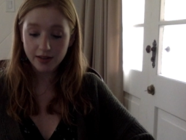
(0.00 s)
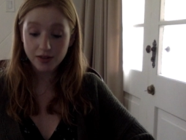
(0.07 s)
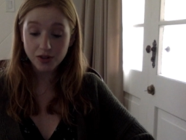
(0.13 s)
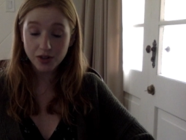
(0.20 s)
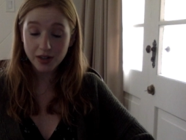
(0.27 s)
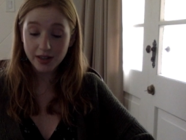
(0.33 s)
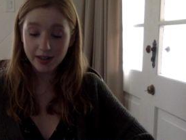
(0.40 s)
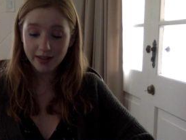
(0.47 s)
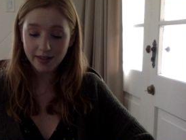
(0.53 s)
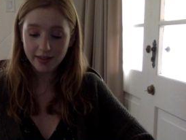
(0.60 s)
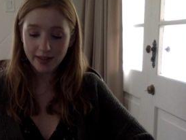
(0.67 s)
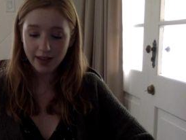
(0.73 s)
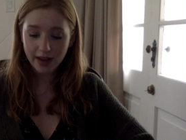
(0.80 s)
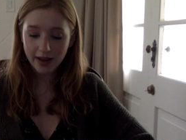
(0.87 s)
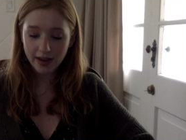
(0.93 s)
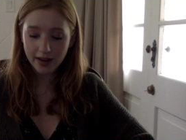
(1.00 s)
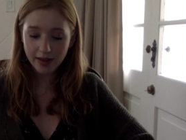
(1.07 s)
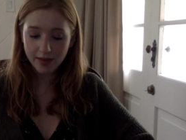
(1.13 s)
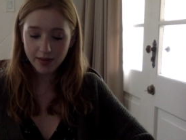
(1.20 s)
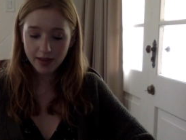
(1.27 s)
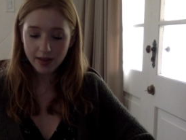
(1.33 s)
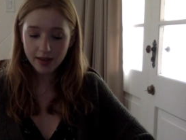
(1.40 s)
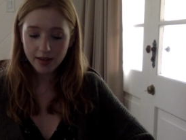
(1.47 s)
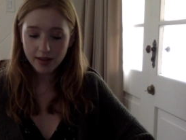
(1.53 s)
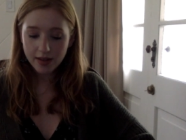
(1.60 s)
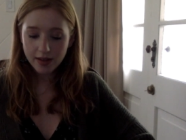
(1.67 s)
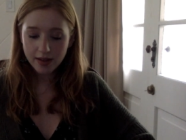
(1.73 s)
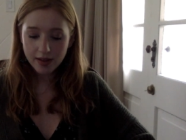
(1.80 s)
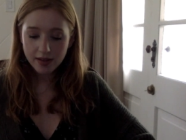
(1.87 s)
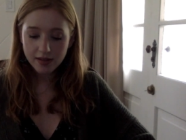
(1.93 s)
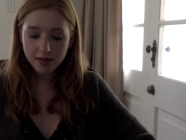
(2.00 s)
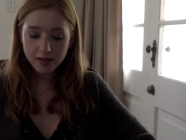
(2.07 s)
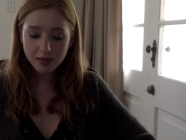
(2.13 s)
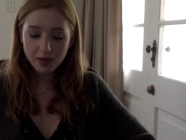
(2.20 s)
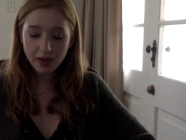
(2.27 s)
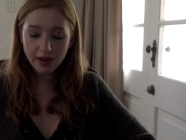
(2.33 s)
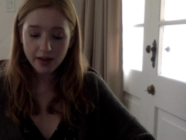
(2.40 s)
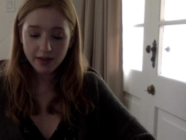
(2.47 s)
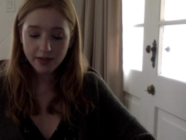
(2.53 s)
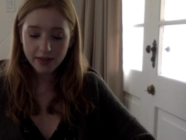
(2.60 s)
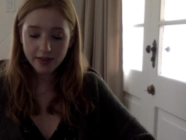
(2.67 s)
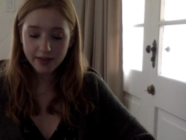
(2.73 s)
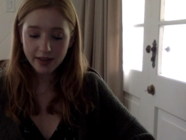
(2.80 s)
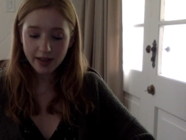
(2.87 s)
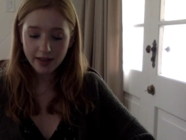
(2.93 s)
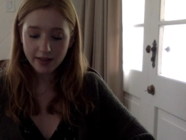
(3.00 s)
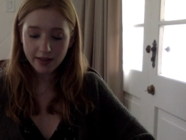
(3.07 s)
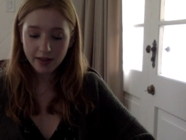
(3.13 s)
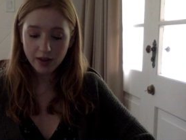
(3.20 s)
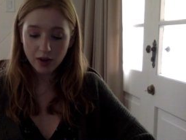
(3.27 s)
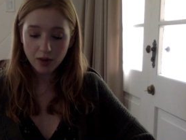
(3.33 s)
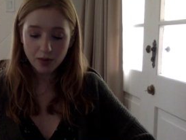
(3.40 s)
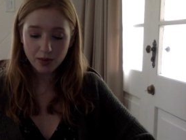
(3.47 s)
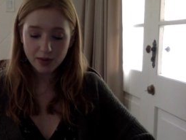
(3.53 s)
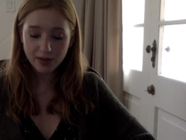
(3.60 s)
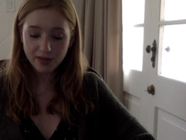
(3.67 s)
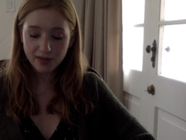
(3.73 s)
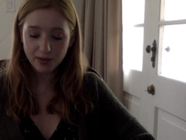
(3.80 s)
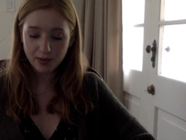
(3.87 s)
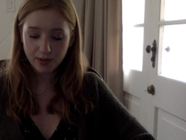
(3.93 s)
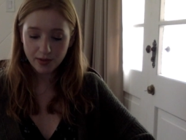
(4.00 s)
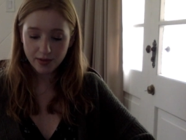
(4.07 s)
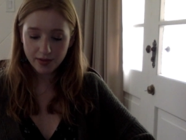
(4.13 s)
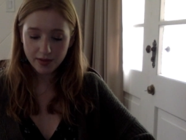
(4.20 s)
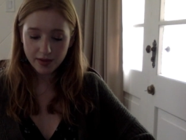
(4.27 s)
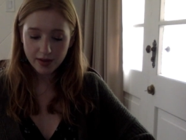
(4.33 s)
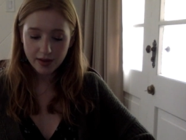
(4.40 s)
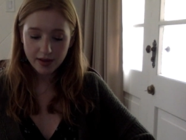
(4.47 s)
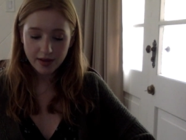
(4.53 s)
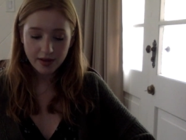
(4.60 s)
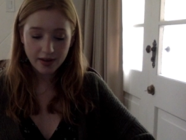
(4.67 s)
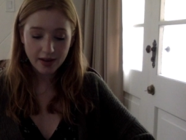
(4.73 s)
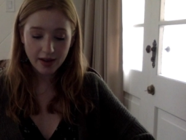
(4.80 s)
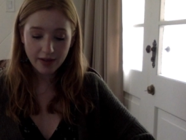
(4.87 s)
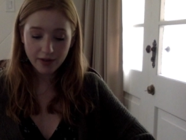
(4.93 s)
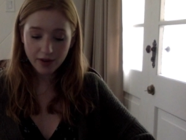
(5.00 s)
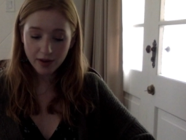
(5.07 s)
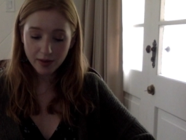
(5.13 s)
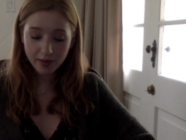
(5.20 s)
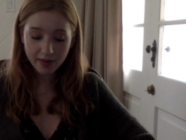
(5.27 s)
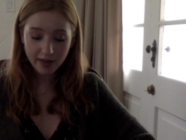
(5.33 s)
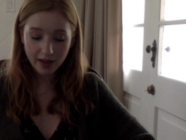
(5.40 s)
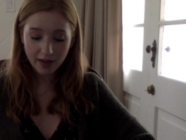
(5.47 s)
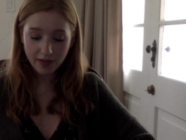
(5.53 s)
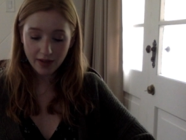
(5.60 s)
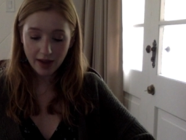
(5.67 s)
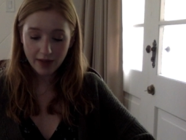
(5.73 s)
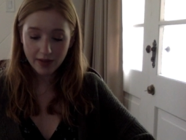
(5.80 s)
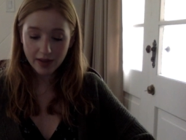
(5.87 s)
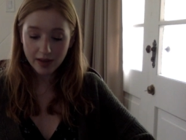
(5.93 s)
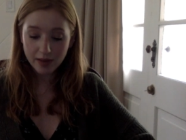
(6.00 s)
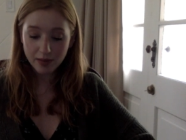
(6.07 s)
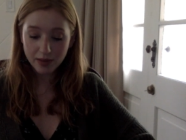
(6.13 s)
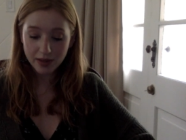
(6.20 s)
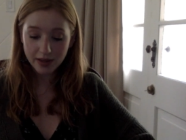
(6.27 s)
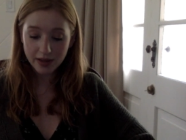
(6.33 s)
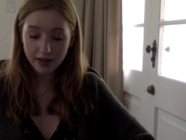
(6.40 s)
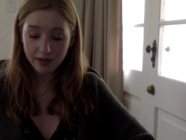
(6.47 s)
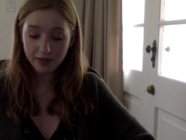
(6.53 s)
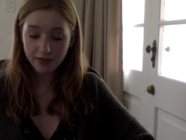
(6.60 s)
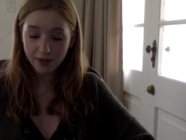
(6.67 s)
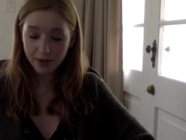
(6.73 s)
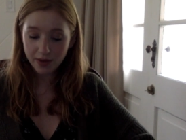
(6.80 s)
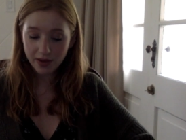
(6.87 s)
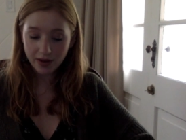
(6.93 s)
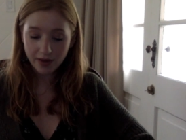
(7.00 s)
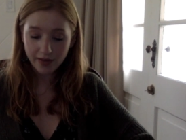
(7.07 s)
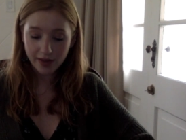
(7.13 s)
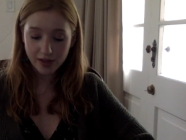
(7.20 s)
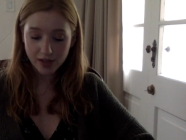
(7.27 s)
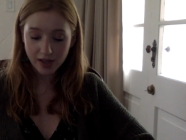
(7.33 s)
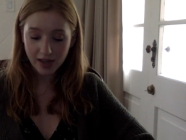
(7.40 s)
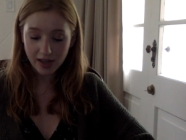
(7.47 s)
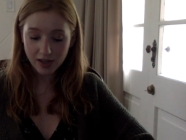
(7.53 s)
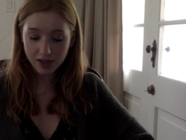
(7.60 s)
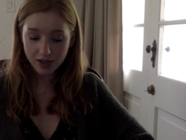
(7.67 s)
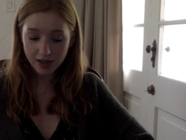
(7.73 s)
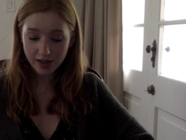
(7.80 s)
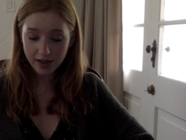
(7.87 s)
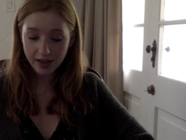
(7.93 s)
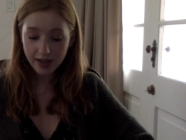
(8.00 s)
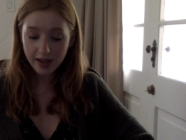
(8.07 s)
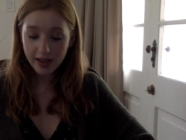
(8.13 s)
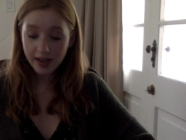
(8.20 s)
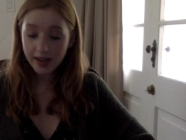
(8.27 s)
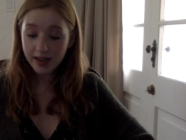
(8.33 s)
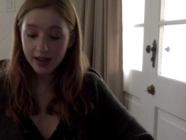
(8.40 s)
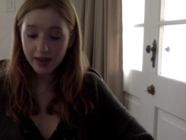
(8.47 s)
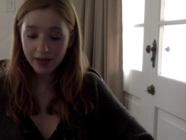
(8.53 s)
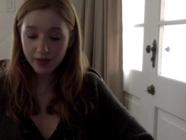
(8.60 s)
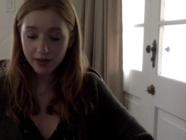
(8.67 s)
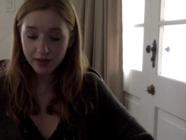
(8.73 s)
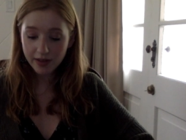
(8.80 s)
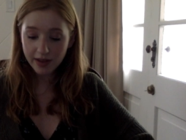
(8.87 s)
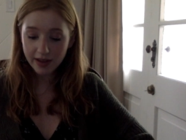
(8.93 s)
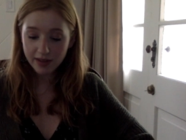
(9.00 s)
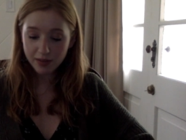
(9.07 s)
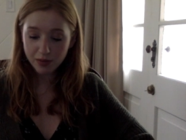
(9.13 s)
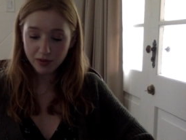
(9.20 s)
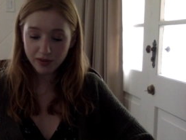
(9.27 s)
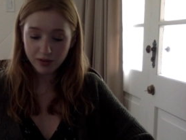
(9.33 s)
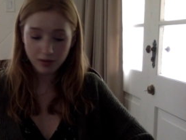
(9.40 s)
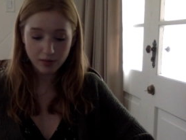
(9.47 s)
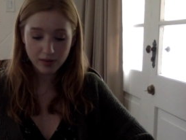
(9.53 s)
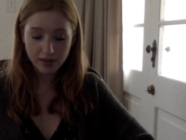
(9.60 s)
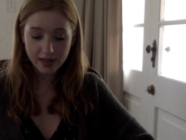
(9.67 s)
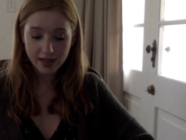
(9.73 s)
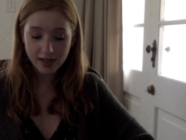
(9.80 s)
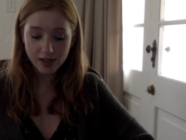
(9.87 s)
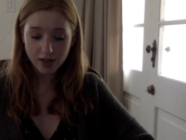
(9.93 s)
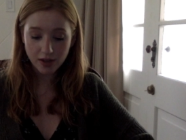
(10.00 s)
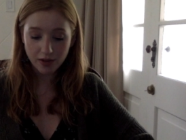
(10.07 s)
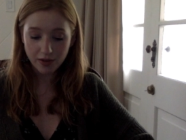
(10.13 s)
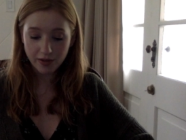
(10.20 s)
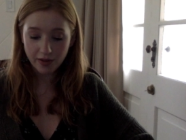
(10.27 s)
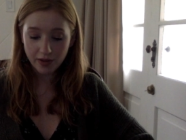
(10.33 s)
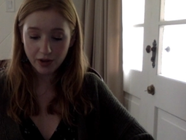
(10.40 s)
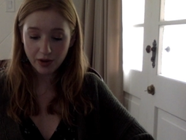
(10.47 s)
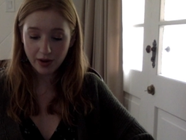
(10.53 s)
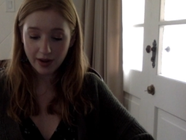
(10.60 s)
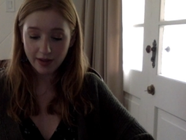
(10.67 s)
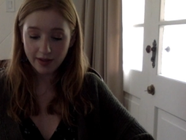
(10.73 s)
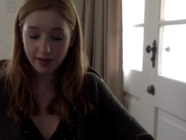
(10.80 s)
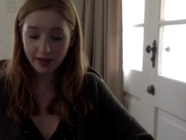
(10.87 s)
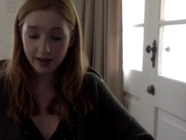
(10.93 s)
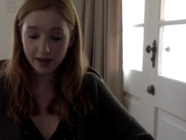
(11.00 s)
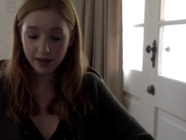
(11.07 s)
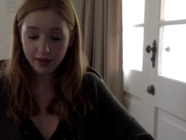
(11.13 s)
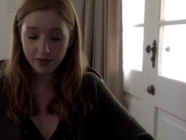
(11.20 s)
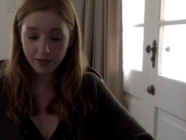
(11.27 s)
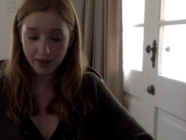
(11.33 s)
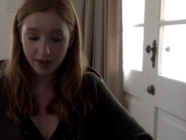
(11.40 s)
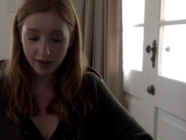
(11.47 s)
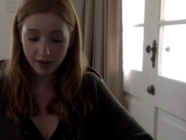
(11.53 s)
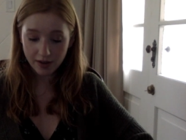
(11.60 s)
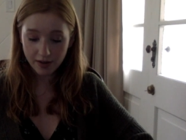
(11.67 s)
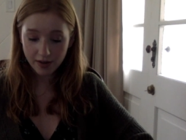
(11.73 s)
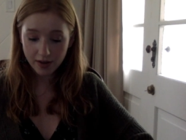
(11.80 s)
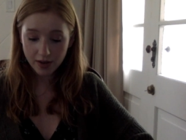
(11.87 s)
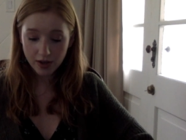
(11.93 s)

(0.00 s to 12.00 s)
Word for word: treated society. To pay off his debts, he opened a school. Never himself having completed a full year of education, he nevertheless presumed to teach others on the grounds that he could figure,